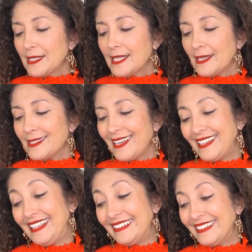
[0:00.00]

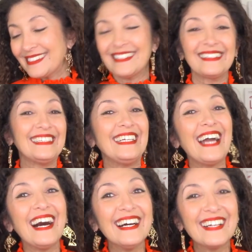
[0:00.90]

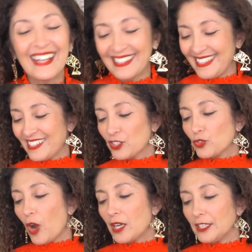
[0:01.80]
Talia, I think,
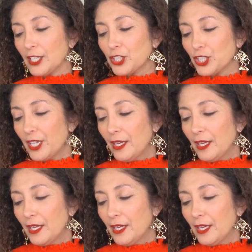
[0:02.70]
straw clutch.